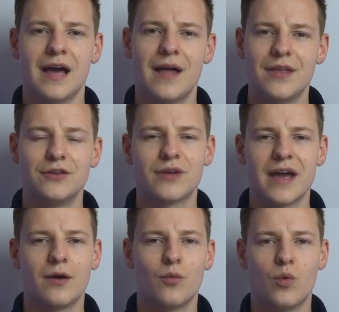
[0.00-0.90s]
And then you'll
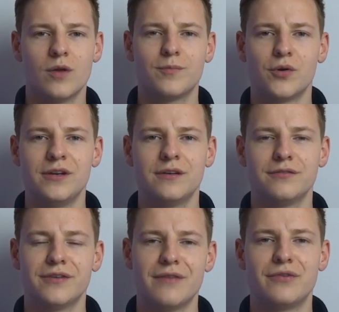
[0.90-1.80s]
get 1 point
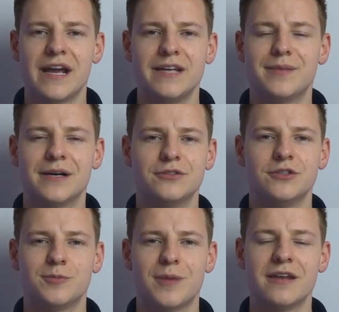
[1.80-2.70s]
for every £8
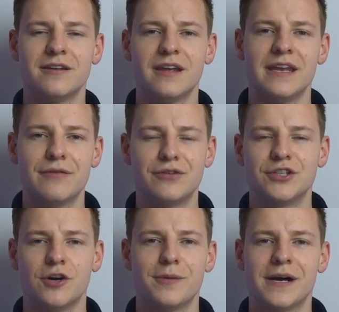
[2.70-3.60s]
you spend in every
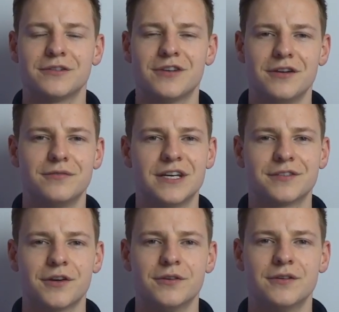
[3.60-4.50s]
shop outside of Tesco.